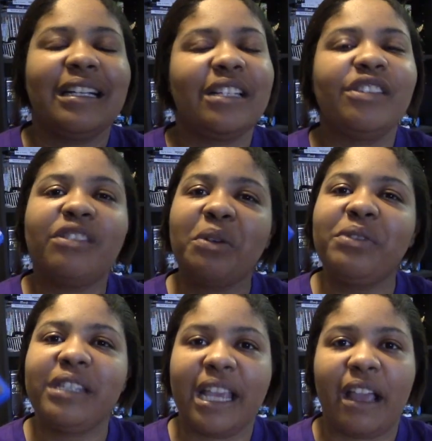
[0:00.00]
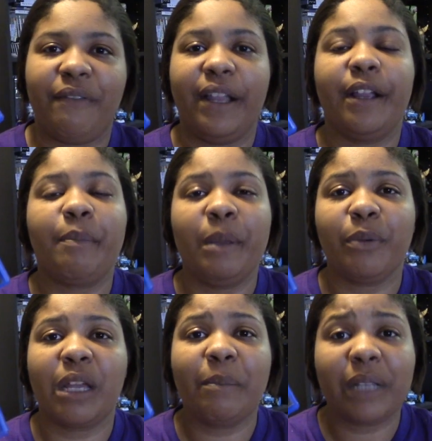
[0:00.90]
so sick of hearing
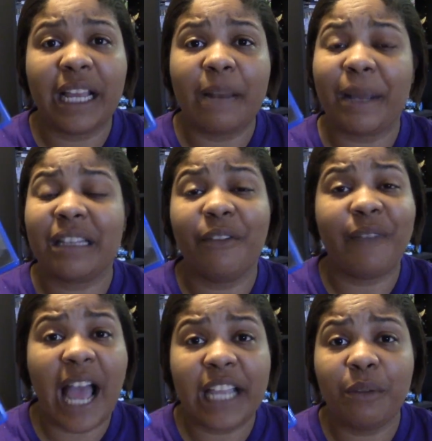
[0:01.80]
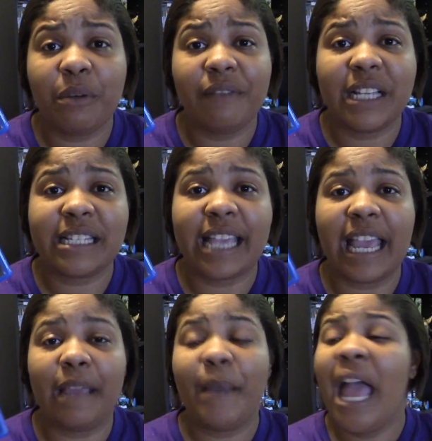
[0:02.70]
people complain about the value of this
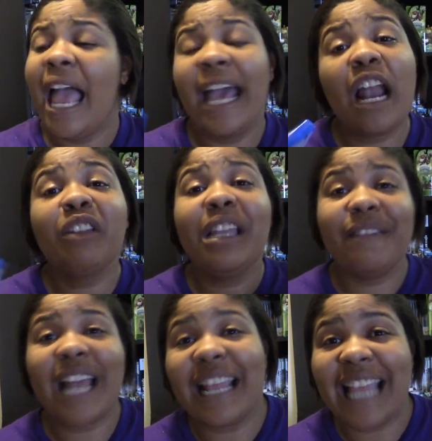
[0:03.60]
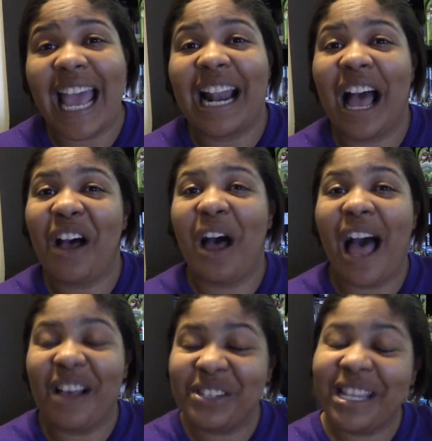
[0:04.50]
game, and I'll leave it at that.
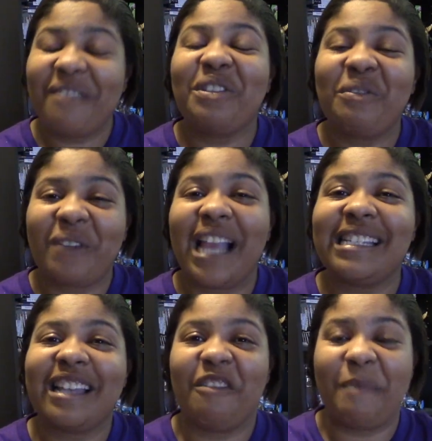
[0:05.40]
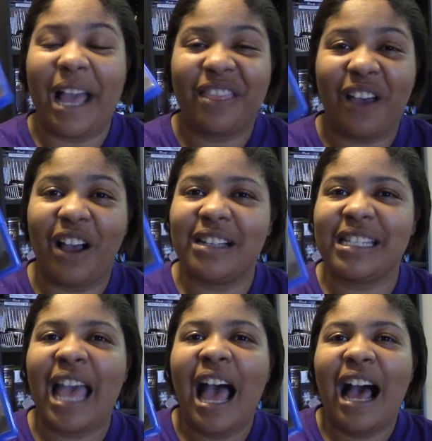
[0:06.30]
I'll save the rest of my
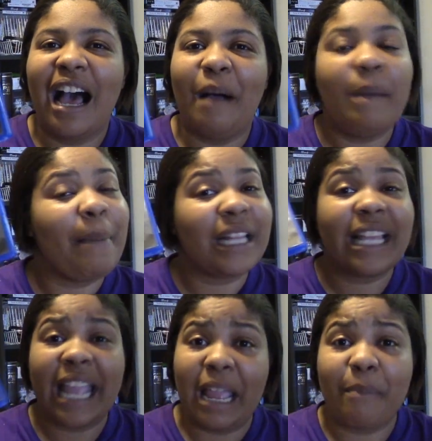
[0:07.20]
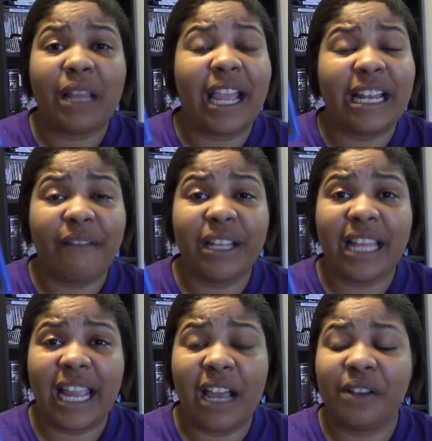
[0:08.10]
thoughts about the gameplay and
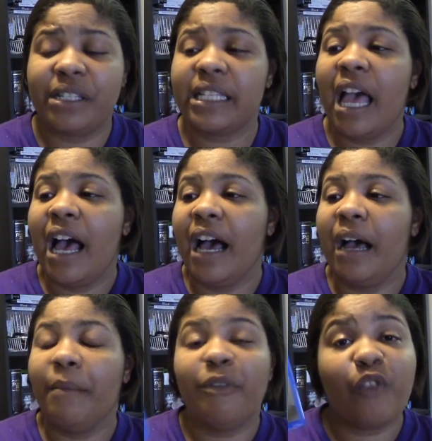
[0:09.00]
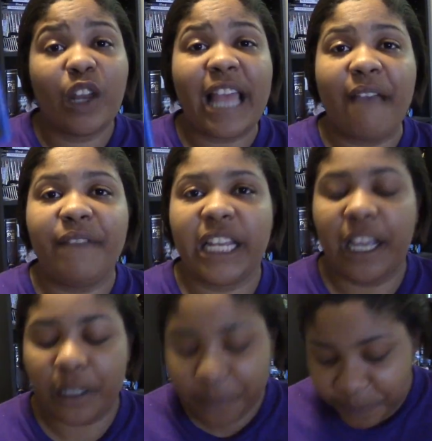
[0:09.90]
everything else for that
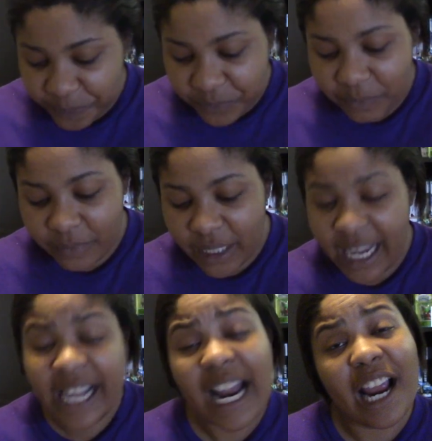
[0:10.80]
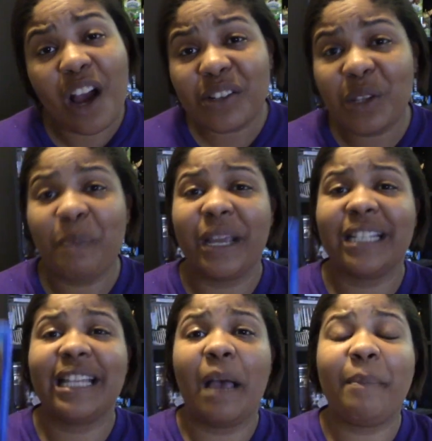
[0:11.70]
video. And I also
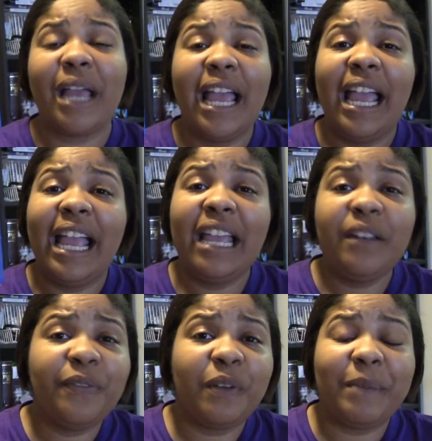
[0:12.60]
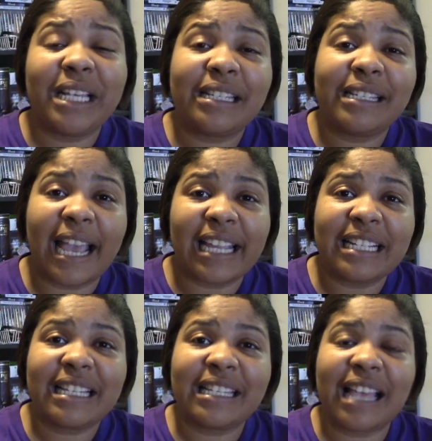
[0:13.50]
picked up Infamous
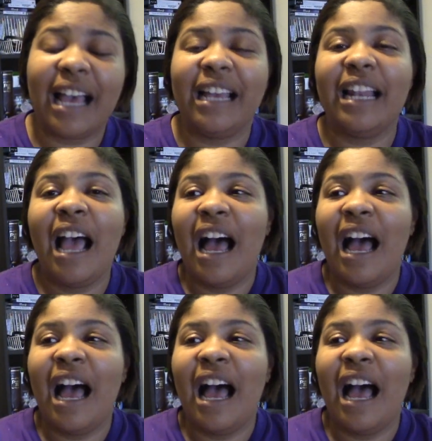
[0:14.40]
Second Son,